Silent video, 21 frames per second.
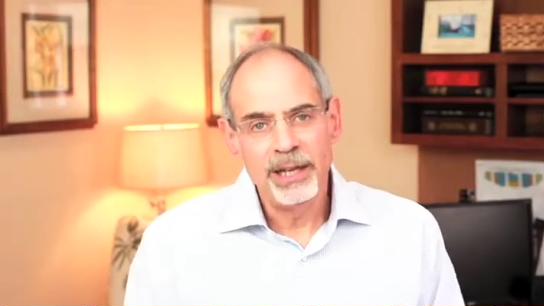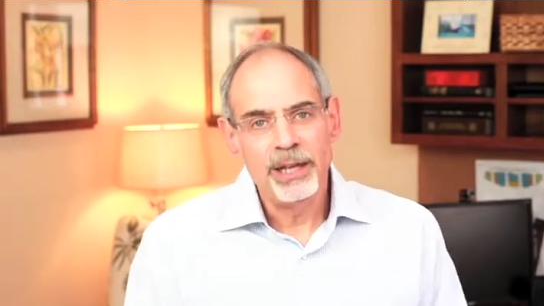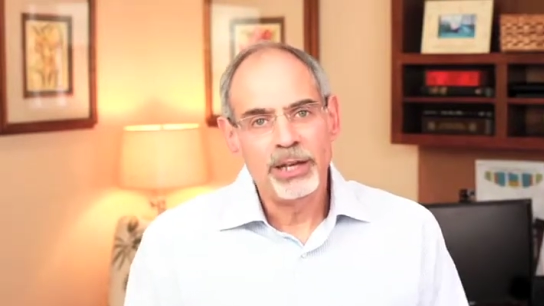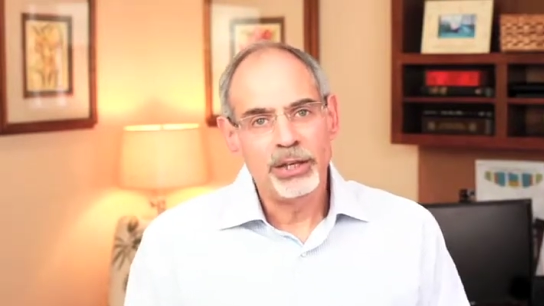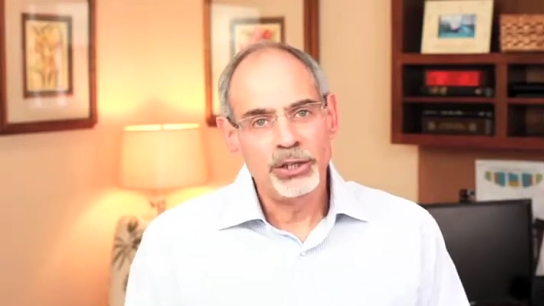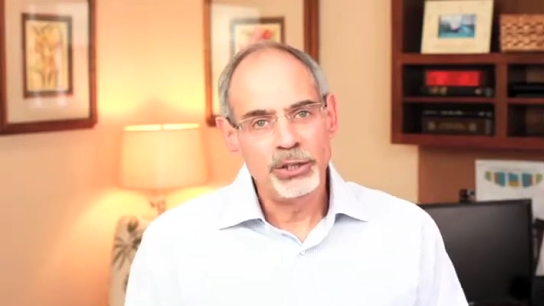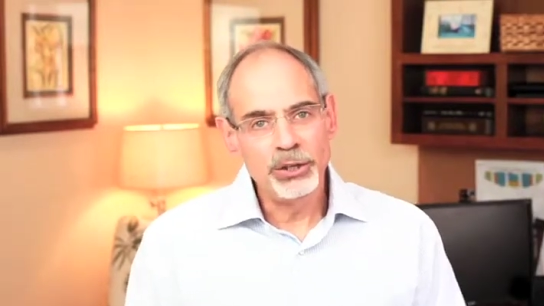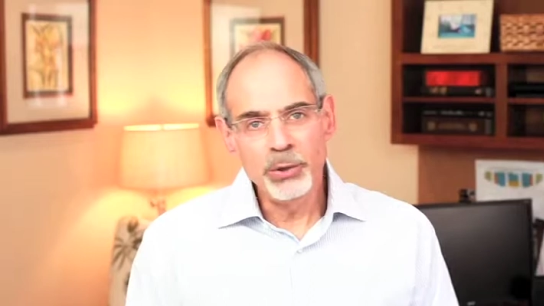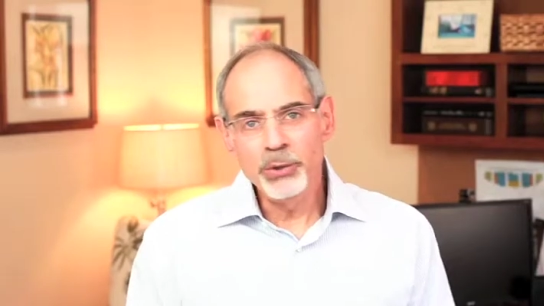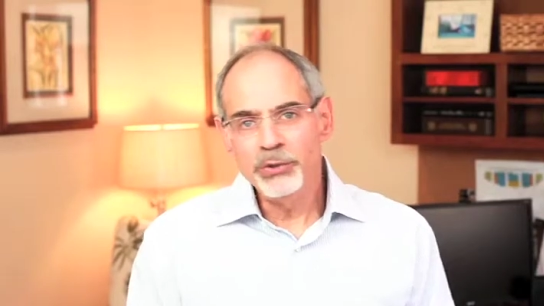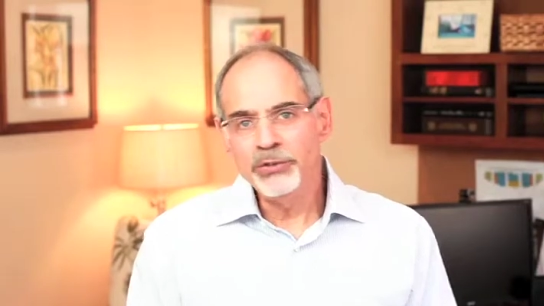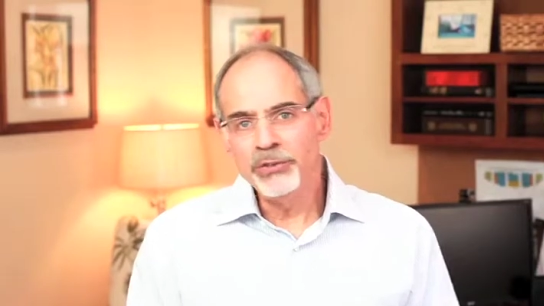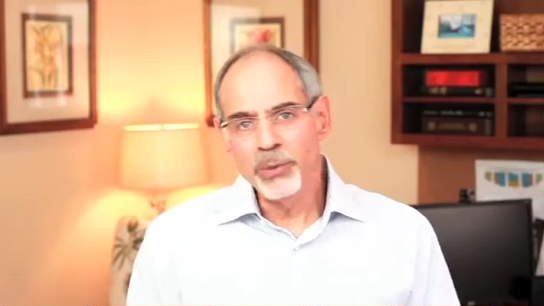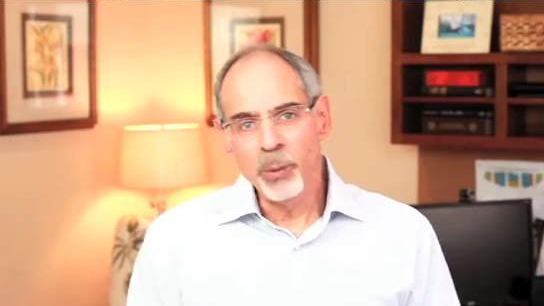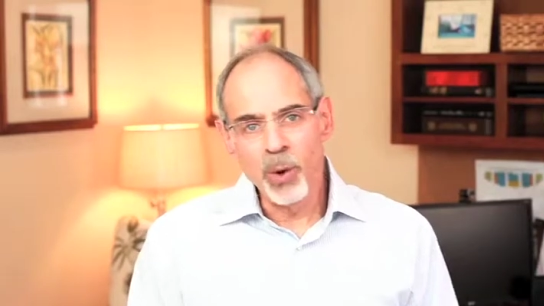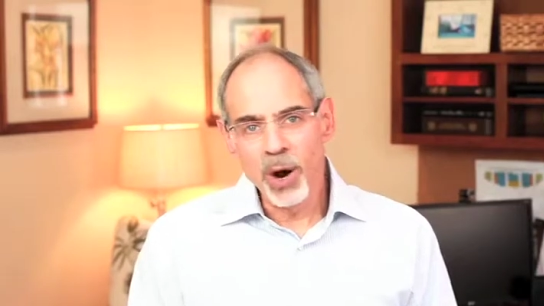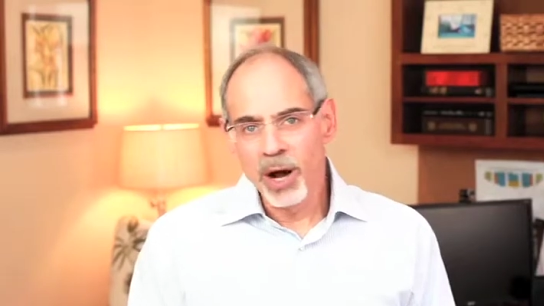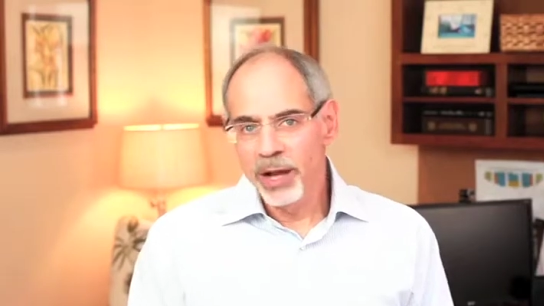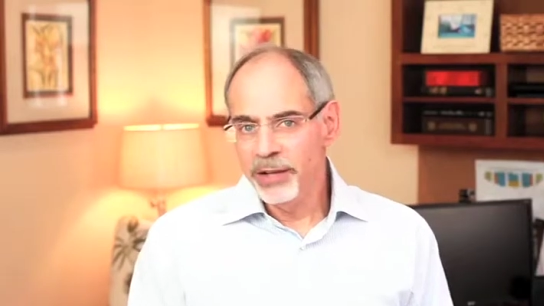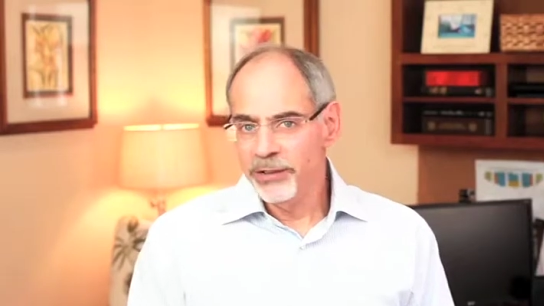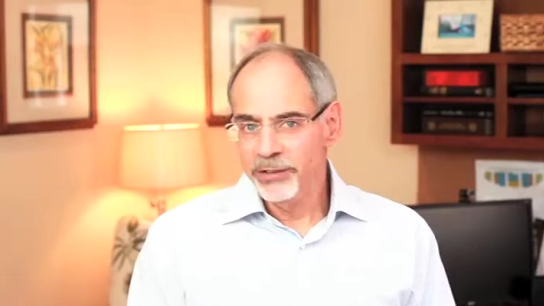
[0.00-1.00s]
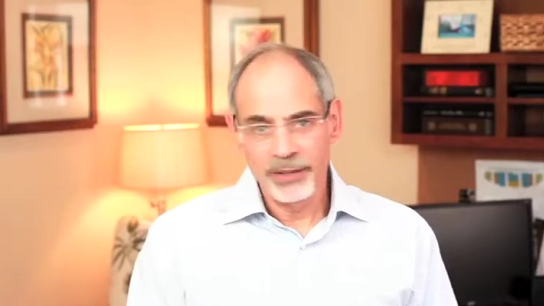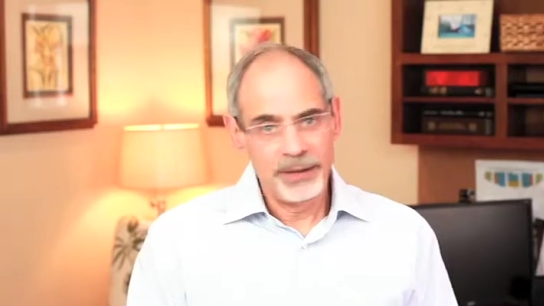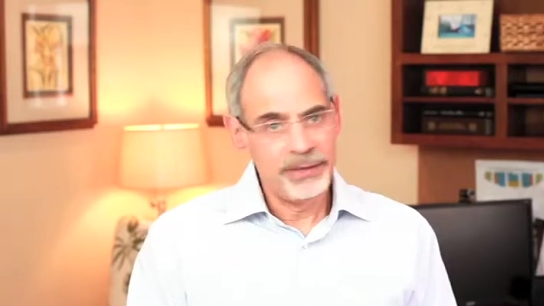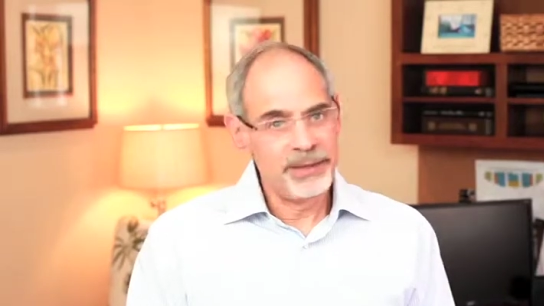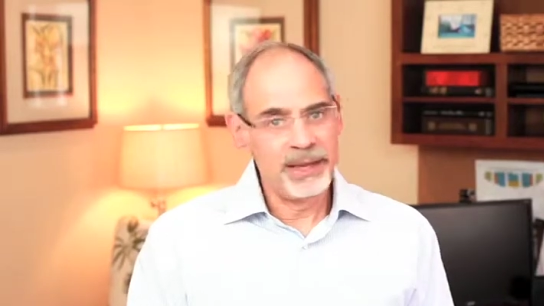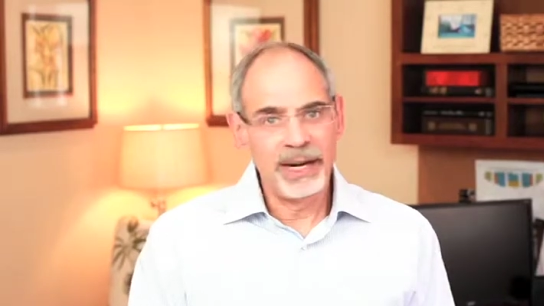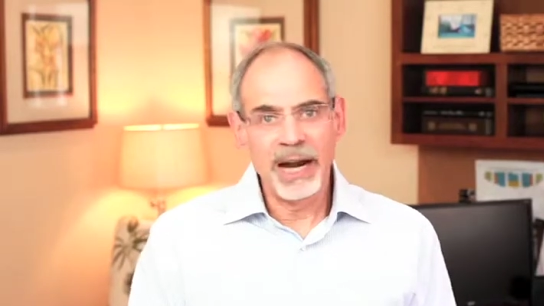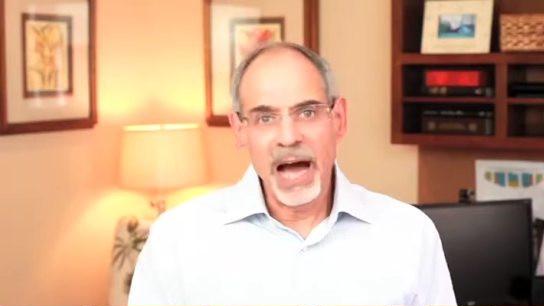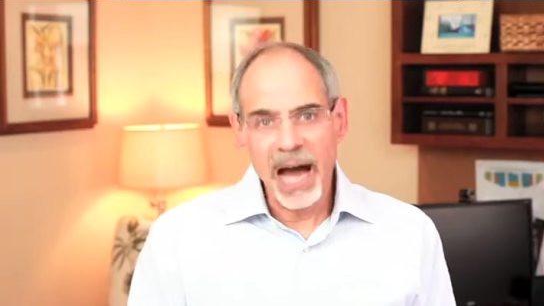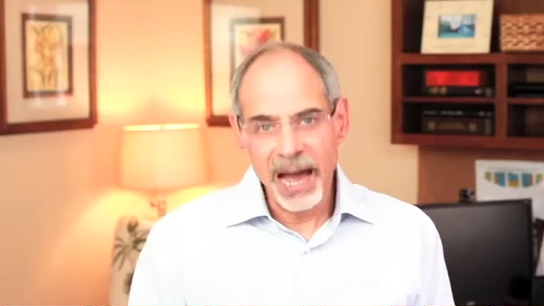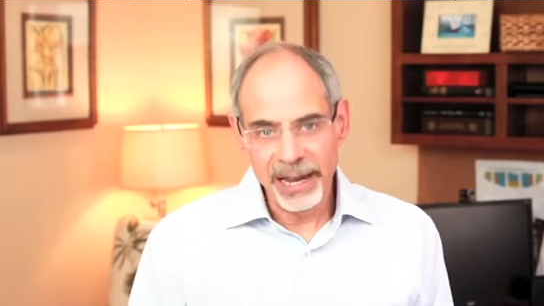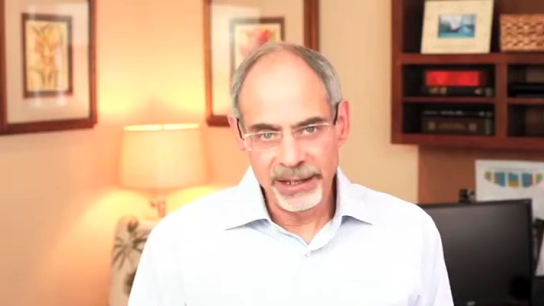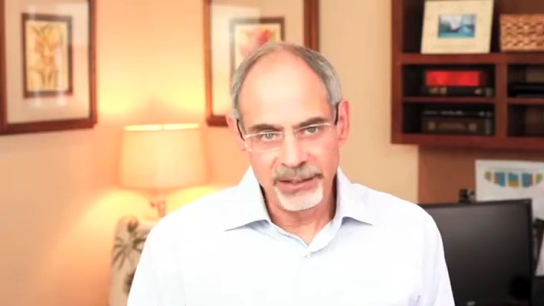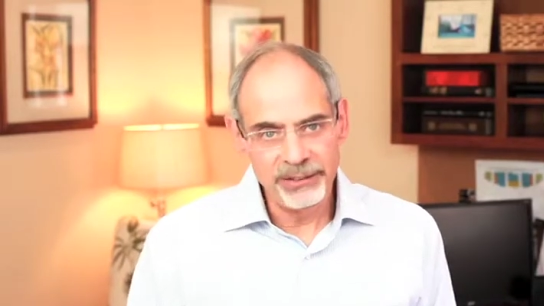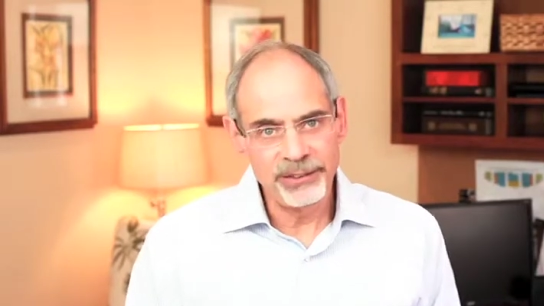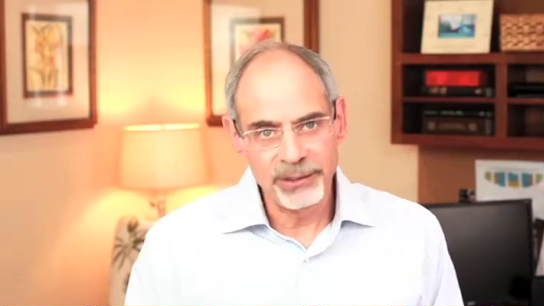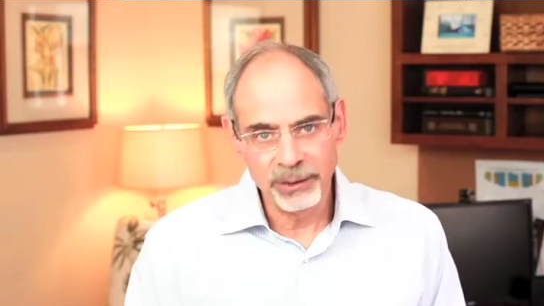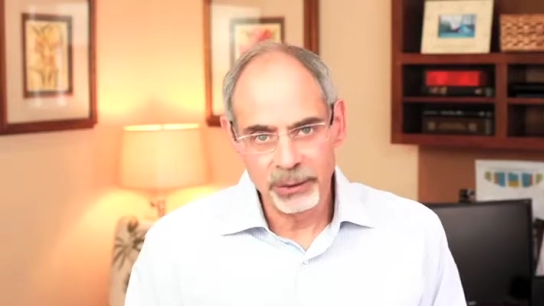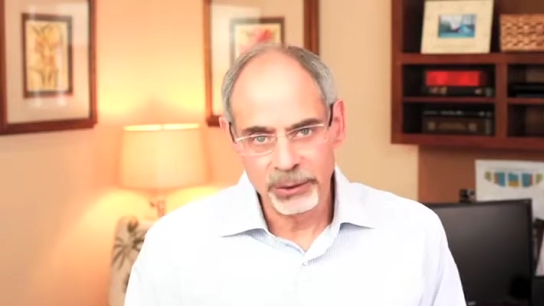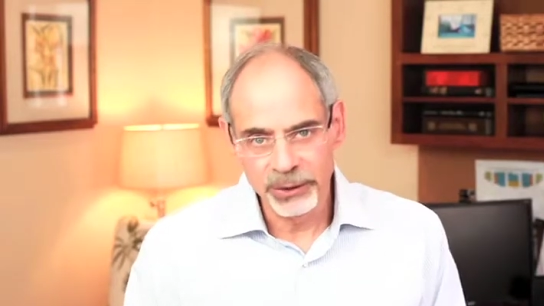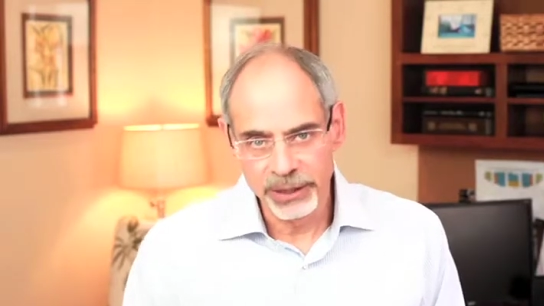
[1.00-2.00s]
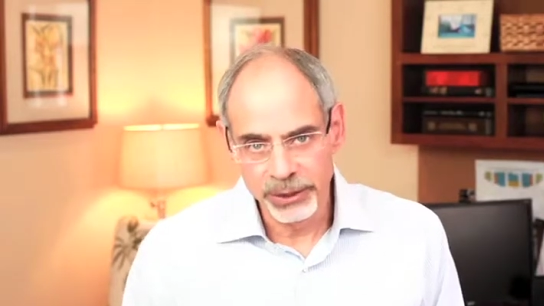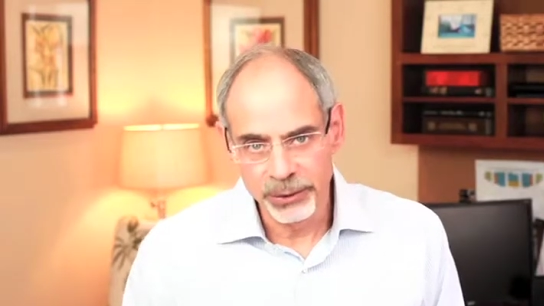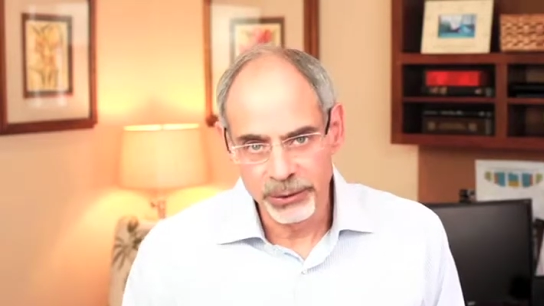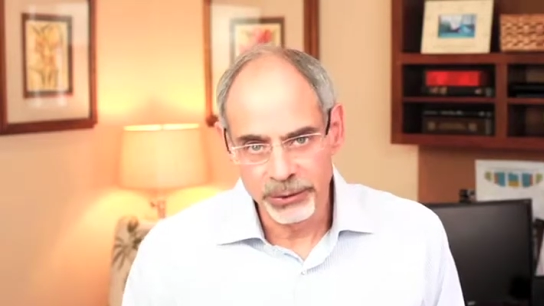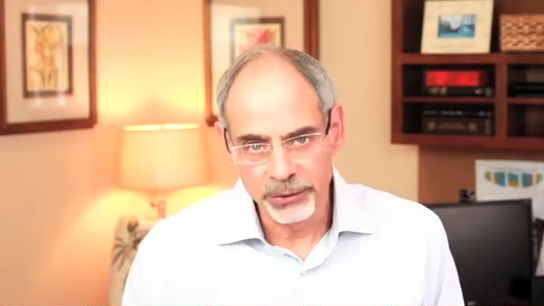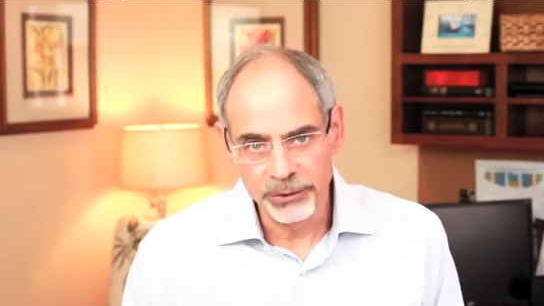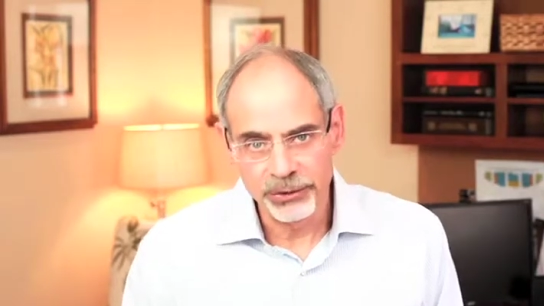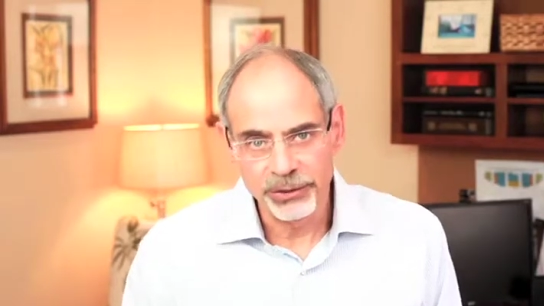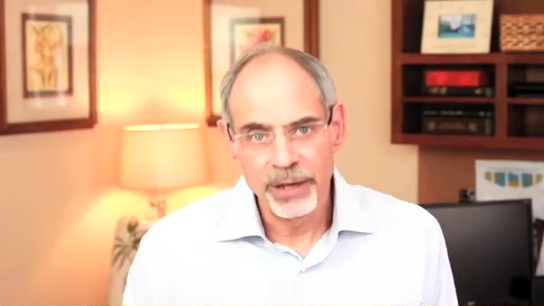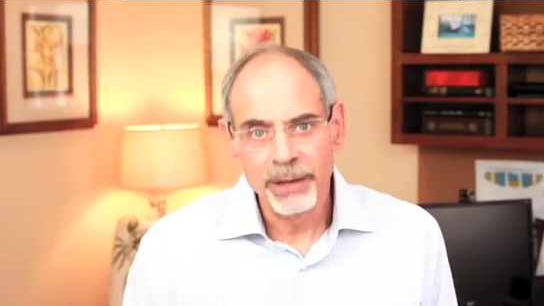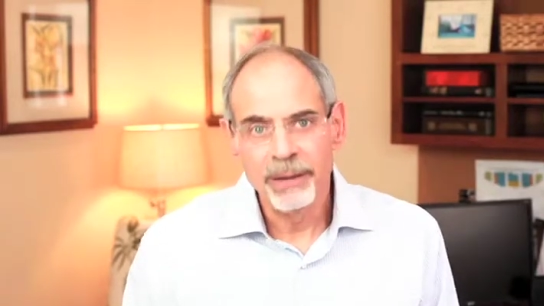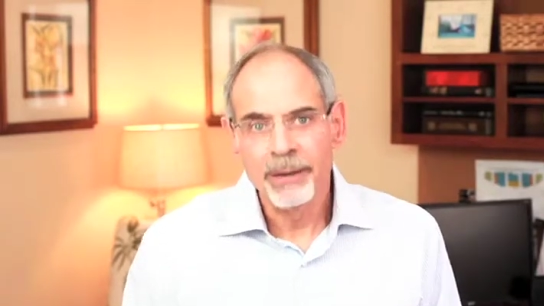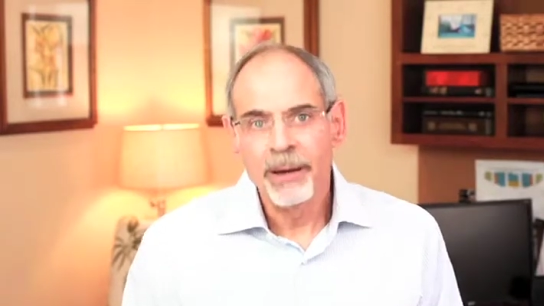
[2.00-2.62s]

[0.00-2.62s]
Use the ones that I still use.